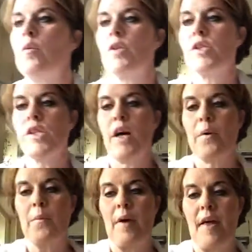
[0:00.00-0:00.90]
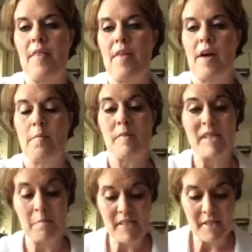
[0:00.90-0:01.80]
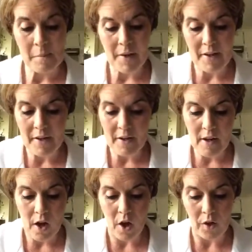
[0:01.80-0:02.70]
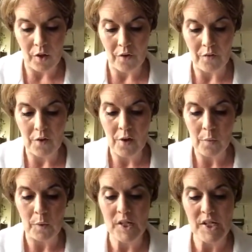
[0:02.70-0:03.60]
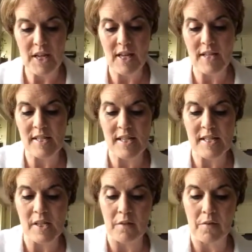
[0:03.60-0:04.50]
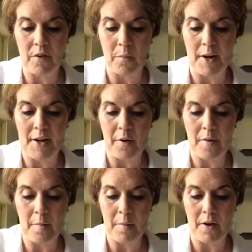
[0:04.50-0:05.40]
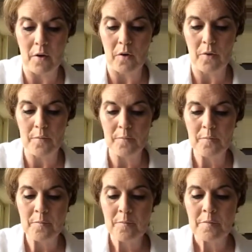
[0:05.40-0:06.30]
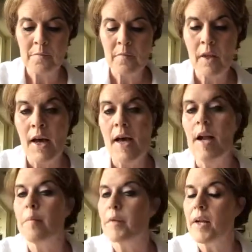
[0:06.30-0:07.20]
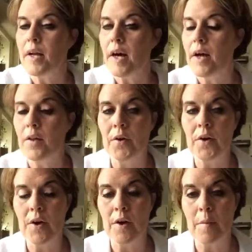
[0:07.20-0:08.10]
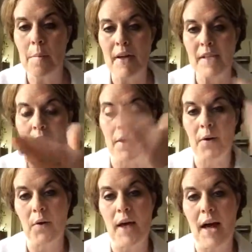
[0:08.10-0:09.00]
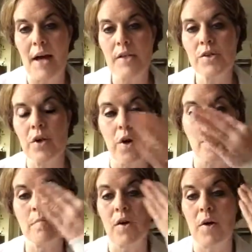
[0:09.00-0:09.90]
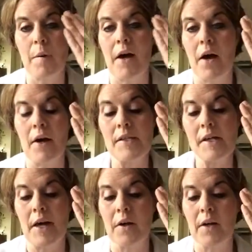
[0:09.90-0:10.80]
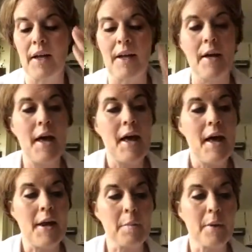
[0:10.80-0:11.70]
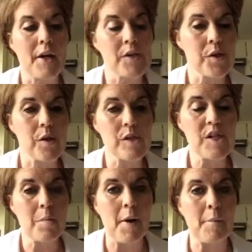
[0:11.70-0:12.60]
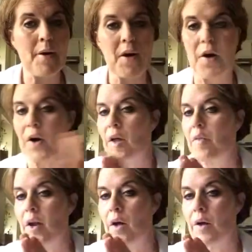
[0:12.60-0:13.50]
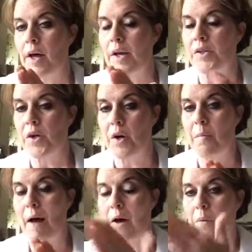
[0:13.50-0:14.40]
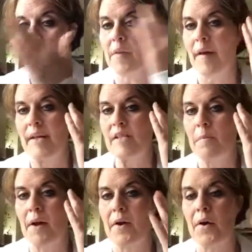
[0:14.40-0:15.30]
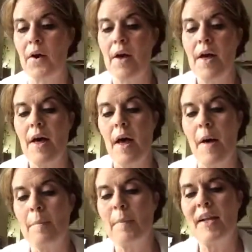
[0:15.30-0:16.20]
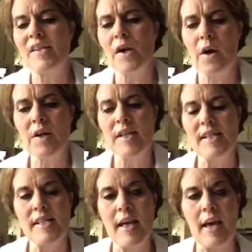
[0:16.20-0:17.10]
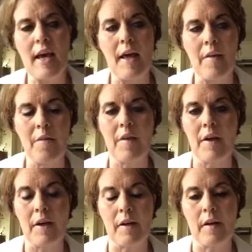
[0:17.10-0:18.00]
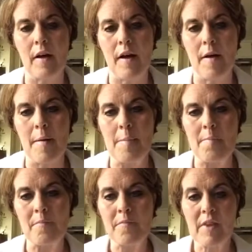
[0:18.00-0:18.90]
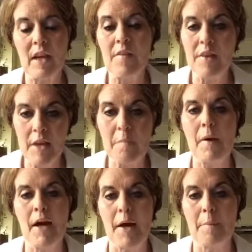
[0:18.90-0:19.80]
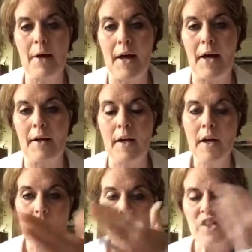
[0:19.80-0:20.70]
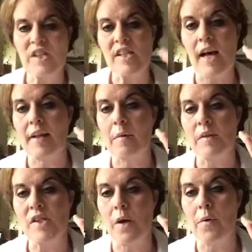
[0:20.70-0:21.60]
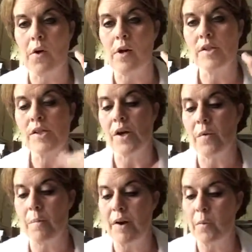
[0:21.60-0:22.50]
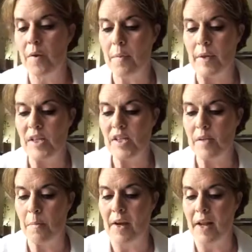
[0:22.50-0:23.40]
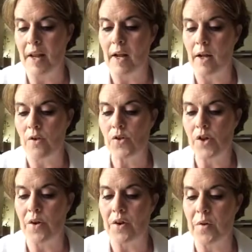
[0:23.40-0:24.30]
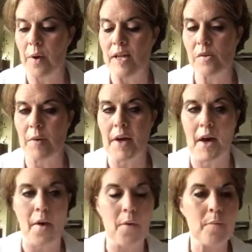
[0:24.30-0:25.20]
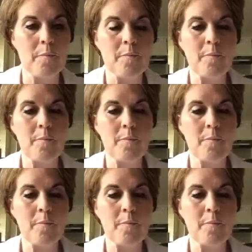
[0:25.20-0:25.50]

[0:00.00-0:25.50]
We'll start with some Smitten All Over, which is the silver right here in the middle. And I'm going to color my entire lash, or I'm sorry, my entire lid, and I'm going to turn to my mirror, and then I'll kind of turn back where the light's better, but it's hard to see in the in my iPad just exactly what's going on. So bear with me just a minute, and I'll show you as we go.